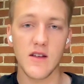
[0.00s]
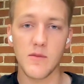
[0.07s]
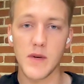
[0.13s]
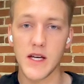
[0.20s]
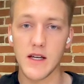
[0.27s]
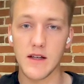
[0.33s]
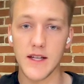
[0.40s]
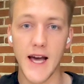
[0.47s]

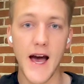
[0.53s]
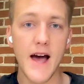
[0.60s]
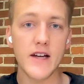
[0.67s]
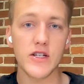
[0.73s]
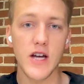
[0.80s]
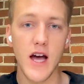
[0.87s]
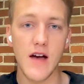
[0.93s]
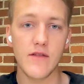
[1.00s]
They've been
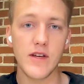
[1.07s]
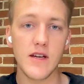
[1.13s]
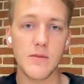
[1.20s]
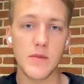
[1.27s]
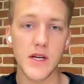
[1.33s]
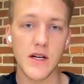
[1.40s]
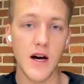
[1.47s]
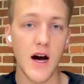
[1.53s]
cash
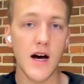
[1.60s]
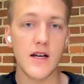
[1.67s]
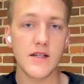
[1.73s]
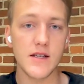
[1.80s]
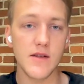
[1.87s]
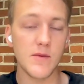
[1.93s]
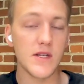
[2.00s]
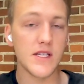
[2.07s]
heavy
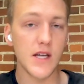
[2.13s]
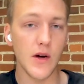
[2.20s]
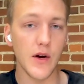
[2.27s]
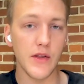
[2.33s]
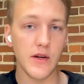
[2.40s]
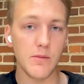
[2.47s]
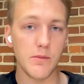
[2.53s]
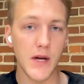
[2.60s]
because they've been
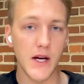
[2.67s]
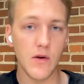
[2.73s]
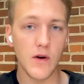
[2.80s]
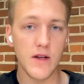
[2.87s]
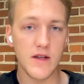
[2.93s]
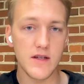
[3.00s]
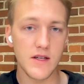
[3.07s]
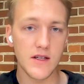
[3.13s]
selling their
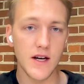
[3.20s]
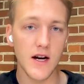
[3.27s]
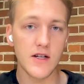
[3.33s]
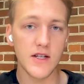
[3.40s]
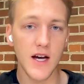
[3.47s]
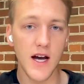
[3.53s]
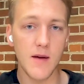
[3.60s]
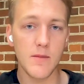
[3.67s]
Bitcoin this
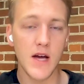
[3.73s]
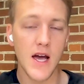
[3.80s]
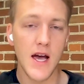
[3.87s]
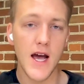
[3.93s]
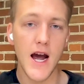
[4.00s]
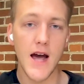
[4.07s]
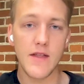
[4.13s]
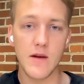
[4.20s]
entire time
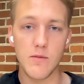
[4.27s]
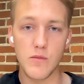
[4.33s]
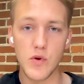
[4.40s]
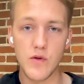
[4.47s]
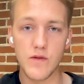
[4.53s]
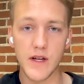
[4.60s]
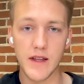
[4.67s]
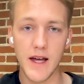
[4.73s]
and then
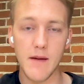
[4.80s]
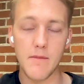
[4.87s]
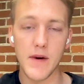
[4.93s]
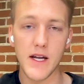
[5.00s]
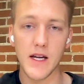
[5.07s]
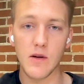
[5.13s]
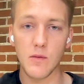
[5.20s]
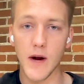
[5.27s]
moving that
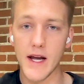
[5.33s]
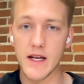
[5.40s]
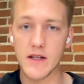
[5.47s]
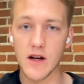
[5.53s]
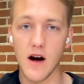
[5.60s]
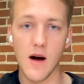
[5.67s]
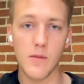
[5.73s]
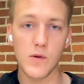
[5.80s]
money right
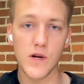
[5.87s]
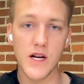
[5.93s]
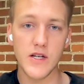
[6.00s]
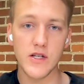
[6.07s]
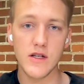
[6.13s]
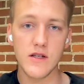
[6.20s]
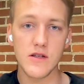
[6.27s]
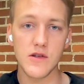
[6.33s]
into
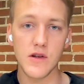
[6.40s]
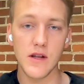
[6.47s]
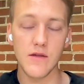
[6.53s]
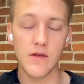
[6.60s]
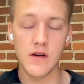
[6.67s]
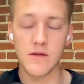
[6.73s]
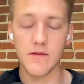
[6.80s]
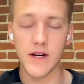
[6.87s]
operation. So
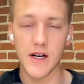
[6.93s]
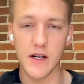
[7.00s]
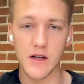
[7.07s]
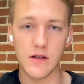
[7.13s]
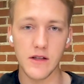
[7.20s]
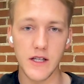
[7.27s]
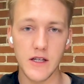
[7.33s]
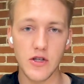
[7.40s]
they've run a
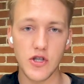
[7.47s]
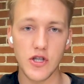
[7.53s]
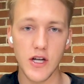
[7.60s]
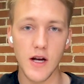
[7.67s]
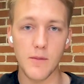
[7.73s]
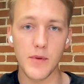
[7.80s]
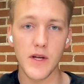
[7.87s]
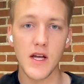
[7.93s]
very clean
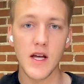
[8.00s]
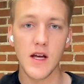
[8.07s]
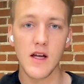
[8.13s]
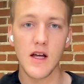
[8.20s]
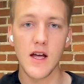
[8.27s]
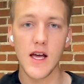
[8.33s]
ship.